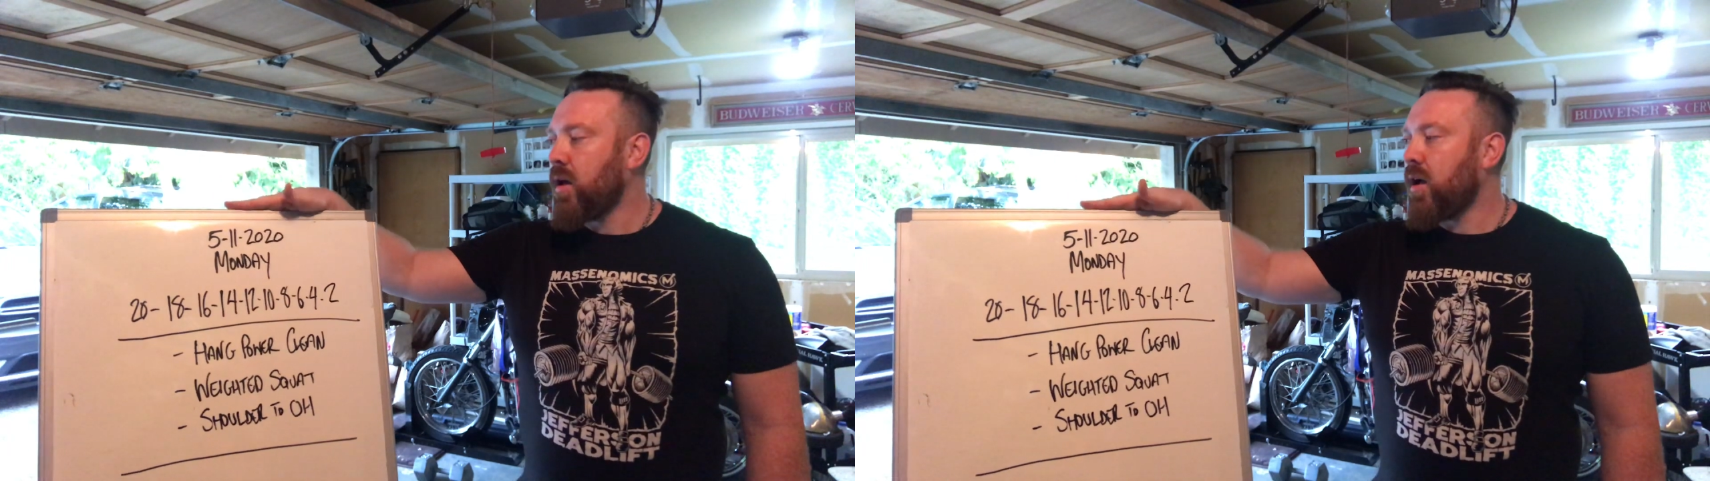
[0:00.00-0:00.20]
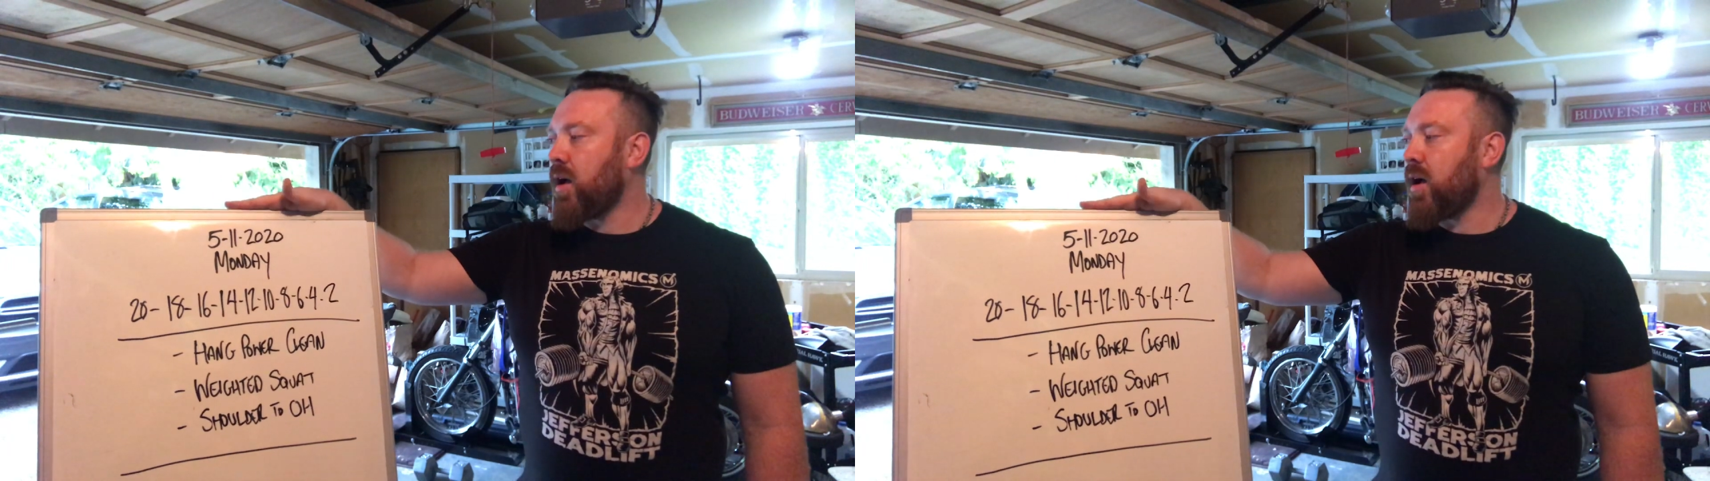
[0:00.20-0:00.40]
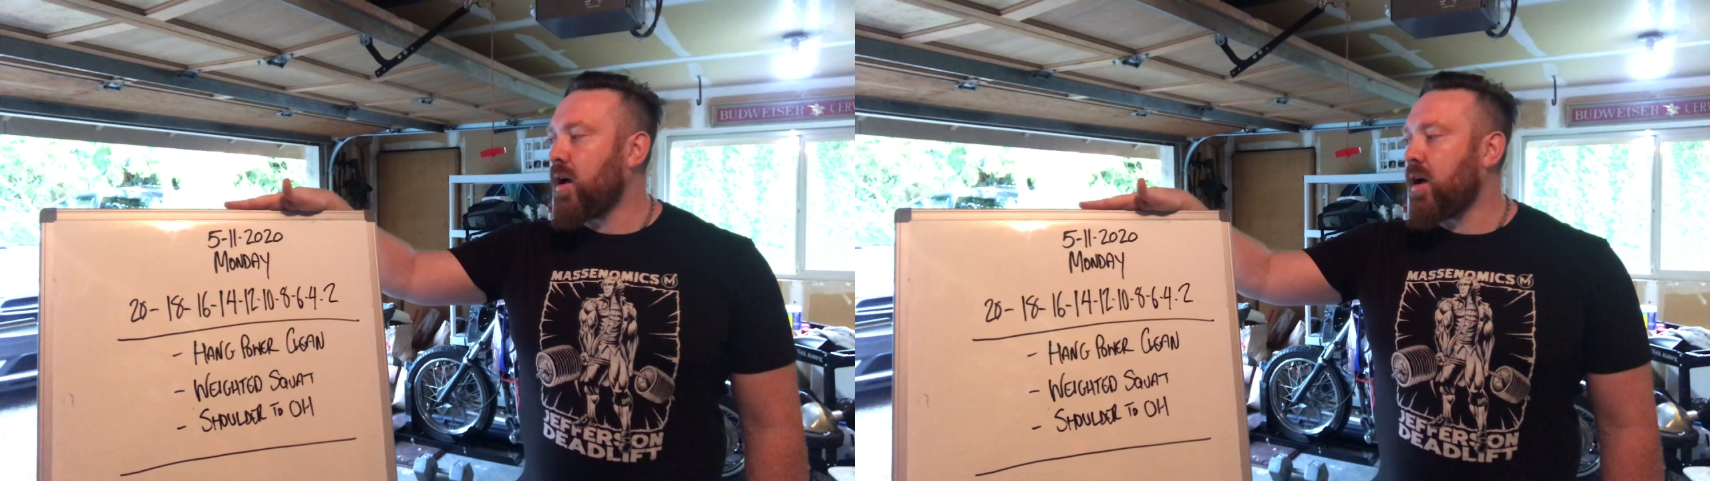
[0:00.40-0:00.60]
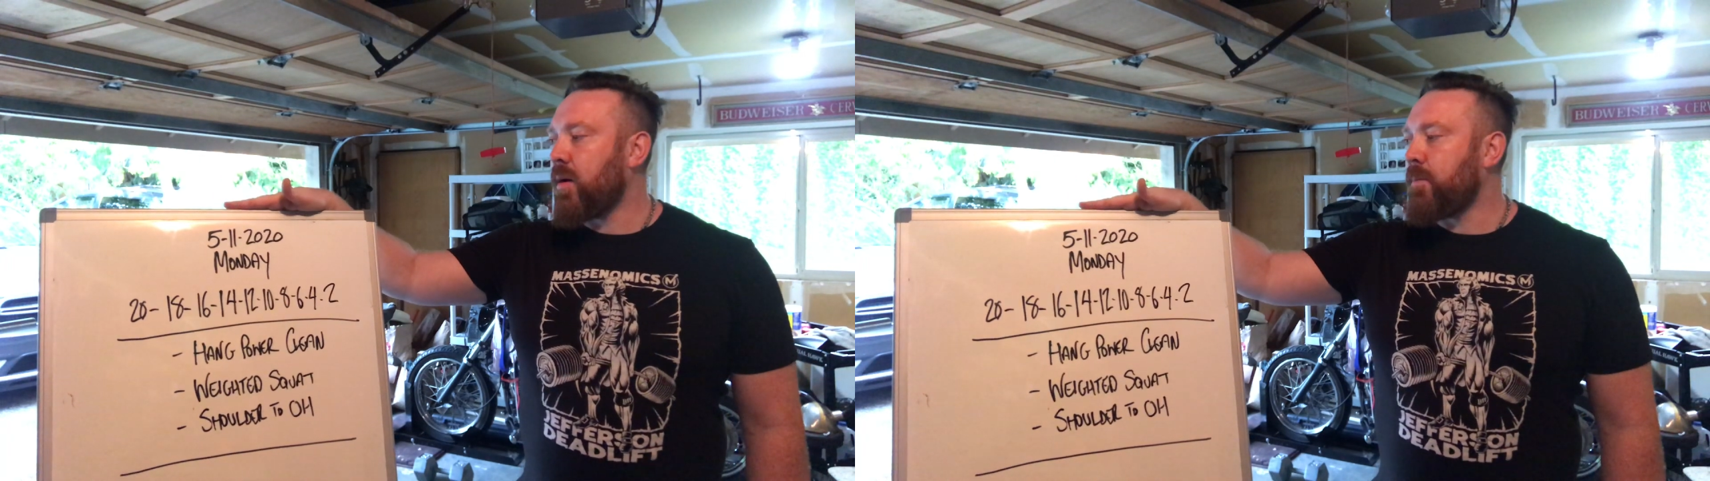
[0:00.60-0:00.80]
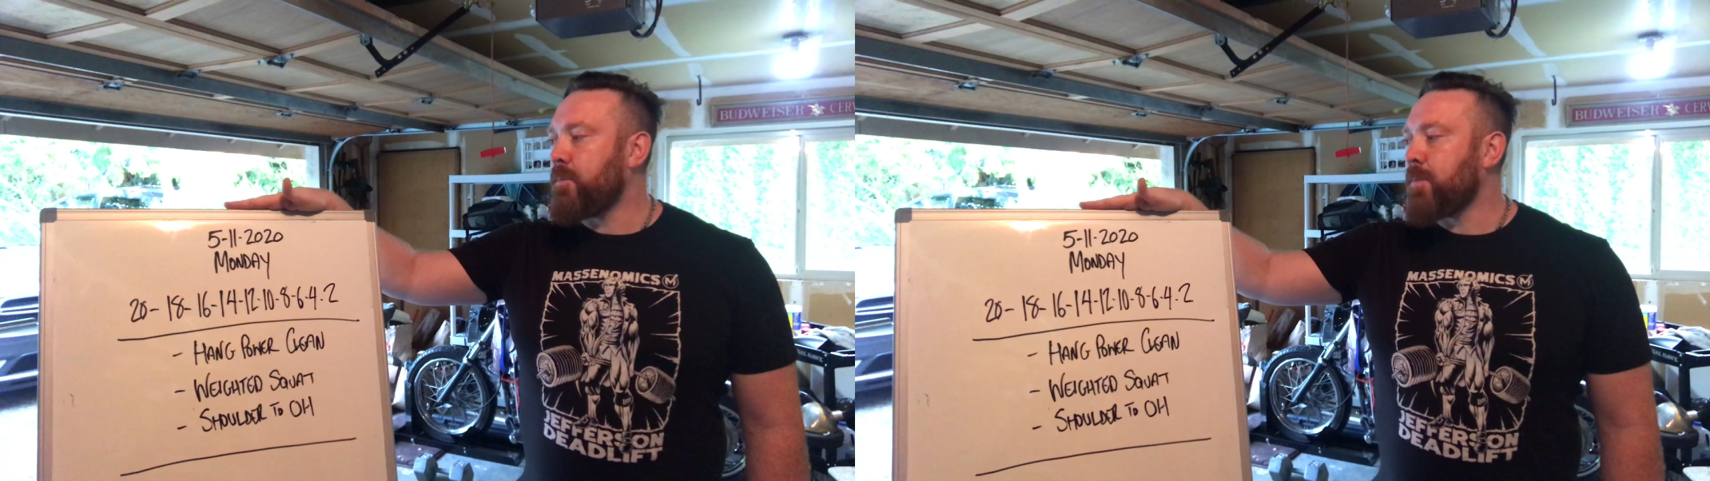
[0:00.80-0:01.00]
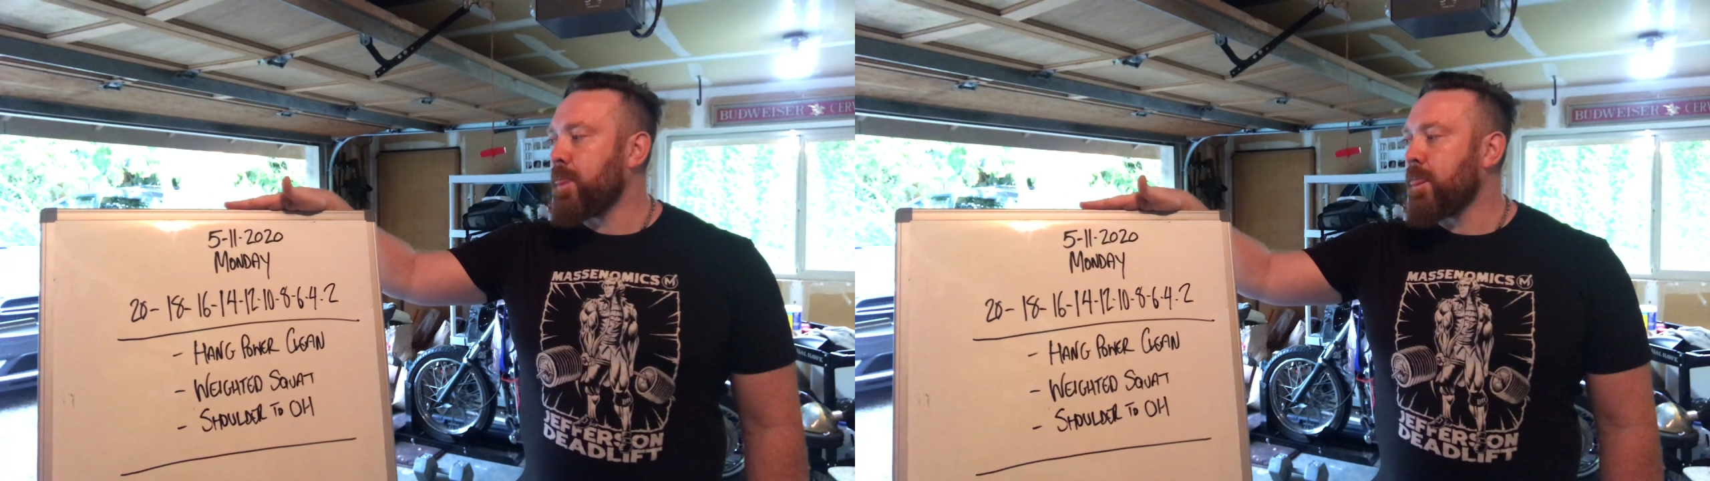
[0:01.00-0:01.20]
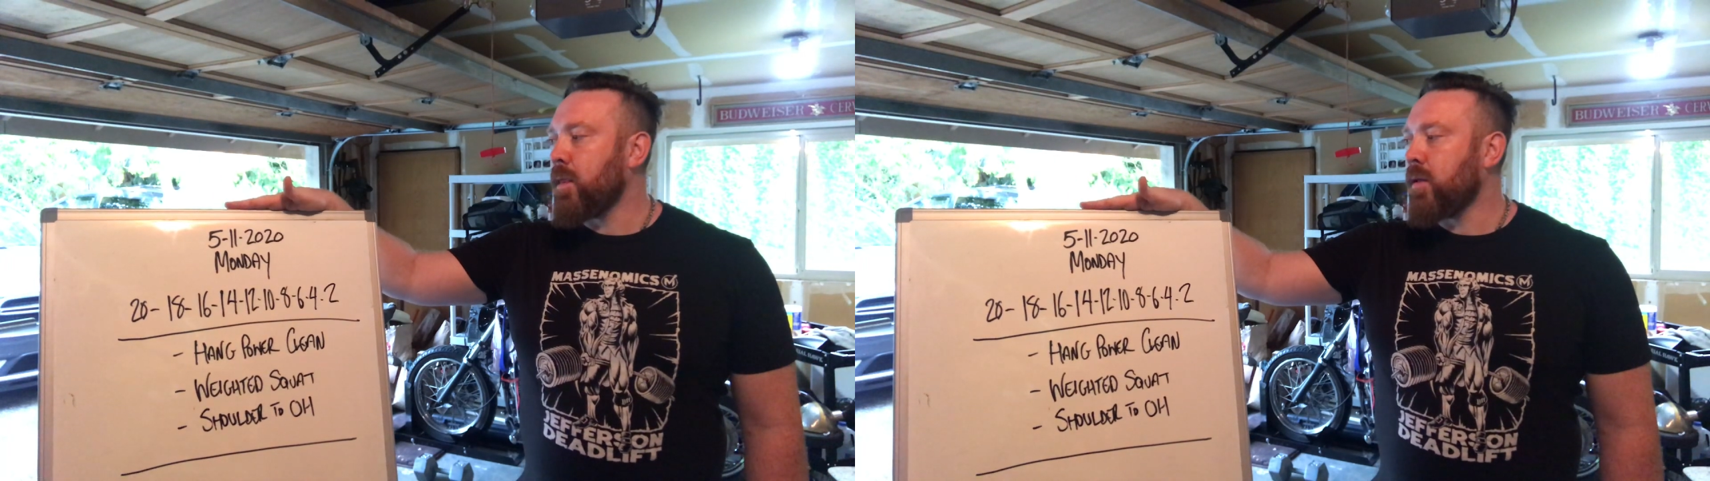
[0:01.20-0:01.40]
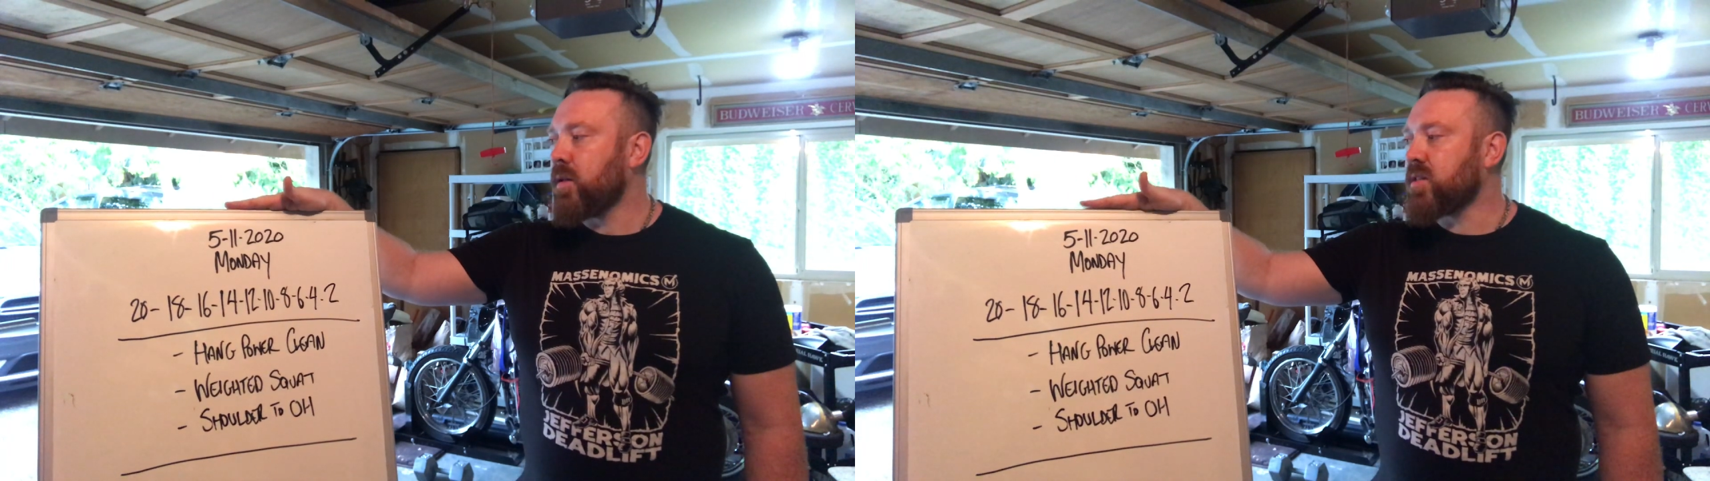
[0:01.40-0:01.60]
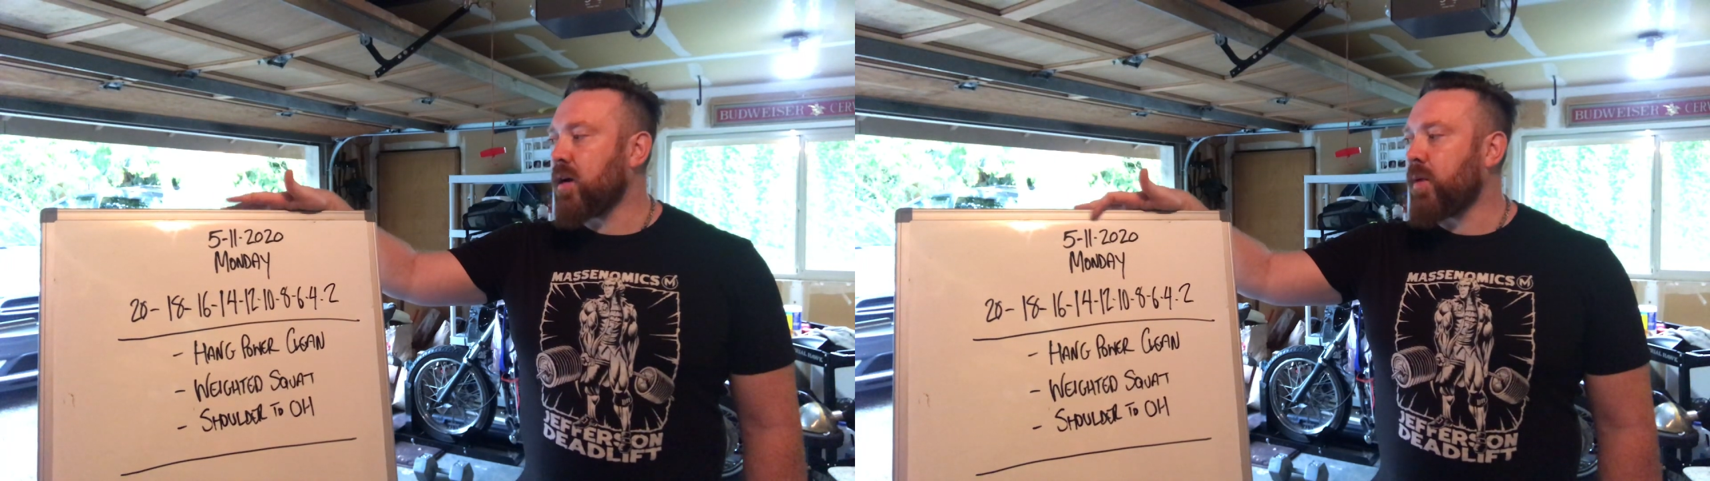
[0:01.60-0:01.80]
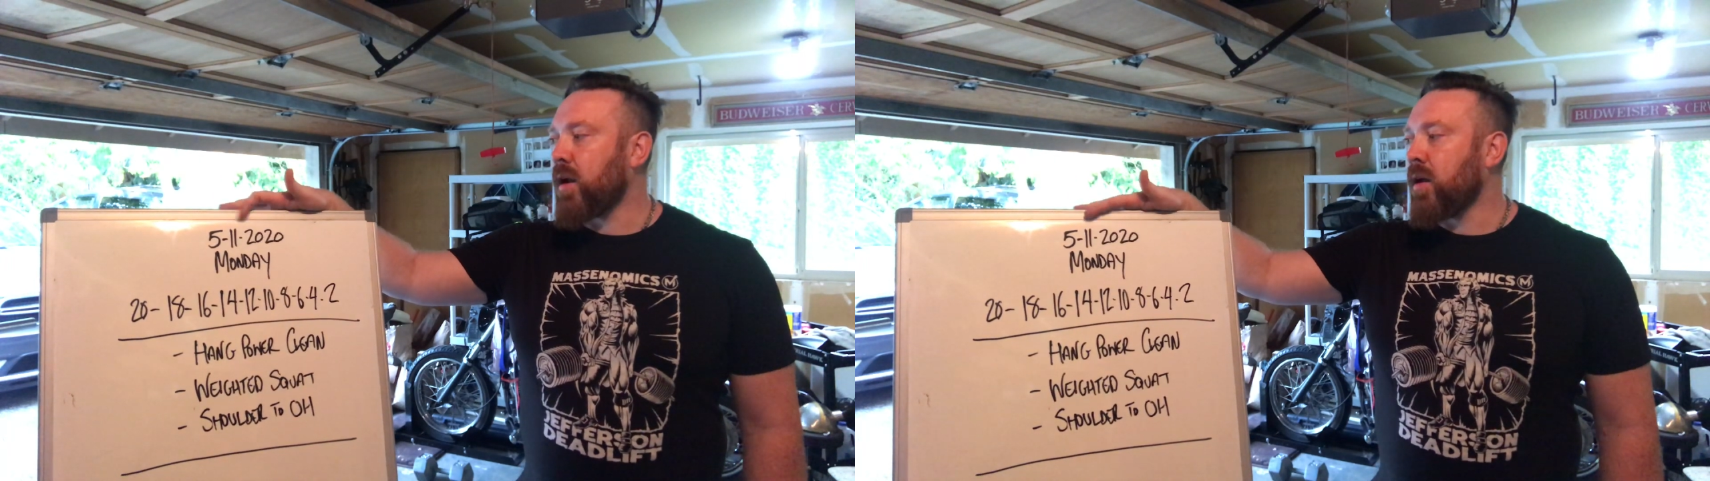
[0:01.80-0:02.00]
Let's talk
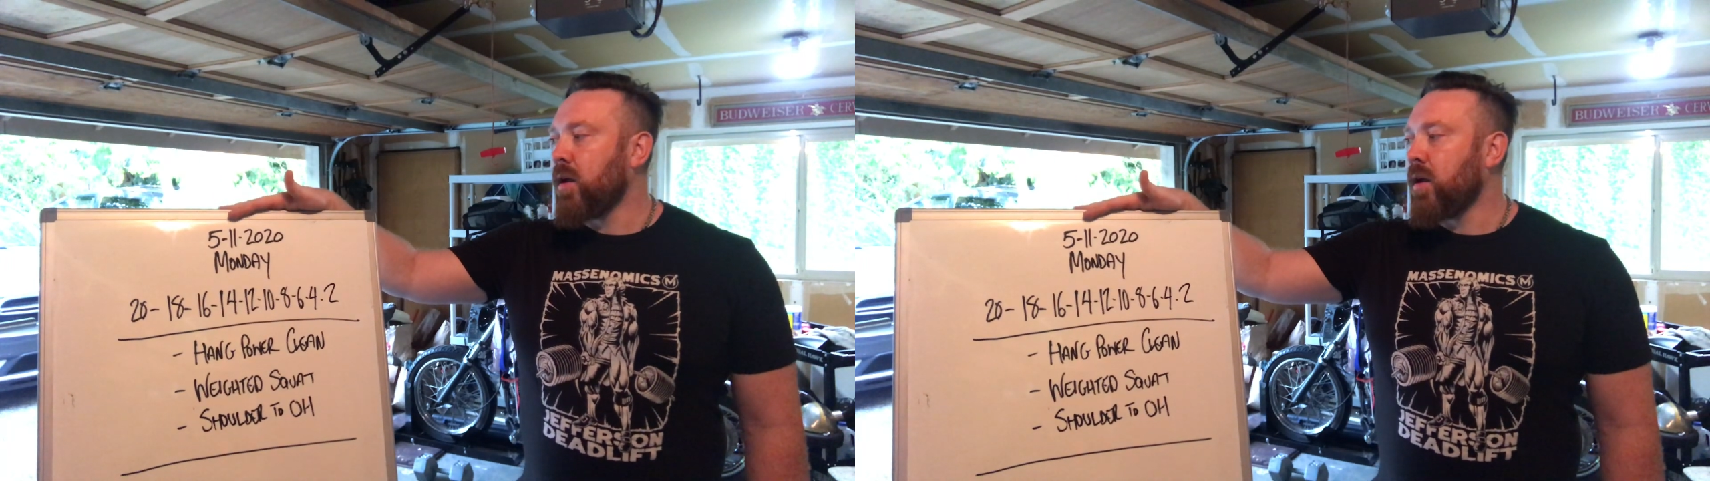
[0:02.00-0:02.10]
about it.